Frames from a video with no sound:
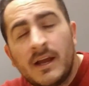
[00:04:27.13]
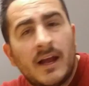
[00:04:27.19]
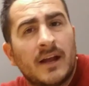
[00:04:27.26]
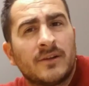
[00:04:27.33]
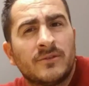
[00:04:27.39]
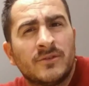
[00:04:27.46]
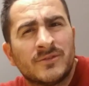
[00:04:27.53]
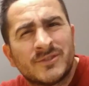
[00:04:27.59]
I
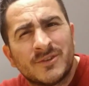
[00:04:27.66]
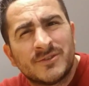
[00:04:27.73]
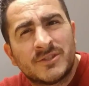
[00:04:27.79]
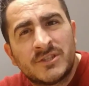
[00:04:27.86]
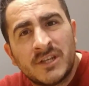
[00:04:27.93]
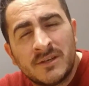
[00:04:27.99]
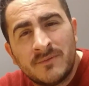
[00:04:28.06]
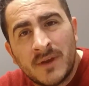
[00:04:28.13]
don't know, search
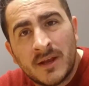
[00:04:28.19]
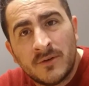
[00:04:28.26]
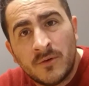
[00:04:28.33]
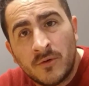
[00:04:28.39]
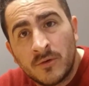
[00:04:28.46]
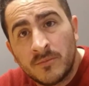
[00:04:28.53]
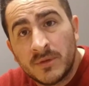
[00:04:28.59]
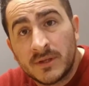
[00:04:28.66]
Gene Van
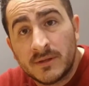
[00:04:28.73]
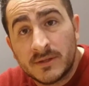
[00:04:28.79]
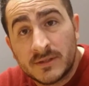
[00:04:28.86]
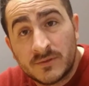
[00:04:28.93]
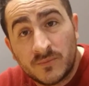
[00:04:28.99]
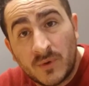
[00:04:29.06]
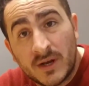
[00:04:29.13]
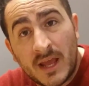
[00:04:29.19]
Horn, but
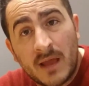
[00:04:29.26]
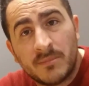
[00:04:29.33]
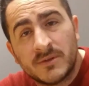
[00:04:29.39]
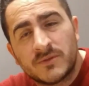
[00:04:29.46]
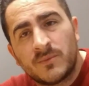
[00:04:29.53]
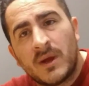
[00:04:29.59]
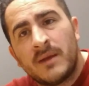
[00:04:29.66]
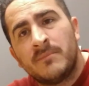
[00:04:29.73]
it's What
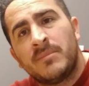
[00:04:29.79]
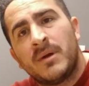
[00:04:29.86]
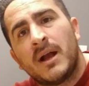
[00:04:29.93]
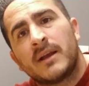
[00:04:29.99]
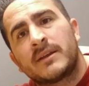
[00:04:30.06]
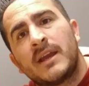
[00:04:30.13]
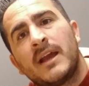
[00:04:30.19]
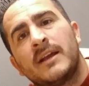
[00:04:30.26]
Happens Wedding
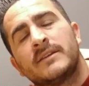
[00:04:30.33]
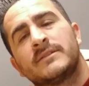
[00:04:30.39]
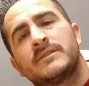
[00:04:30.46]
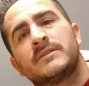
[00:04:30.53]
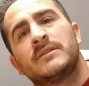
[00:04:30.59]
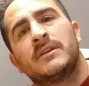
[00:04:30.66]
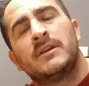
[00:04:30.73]
Podcasts.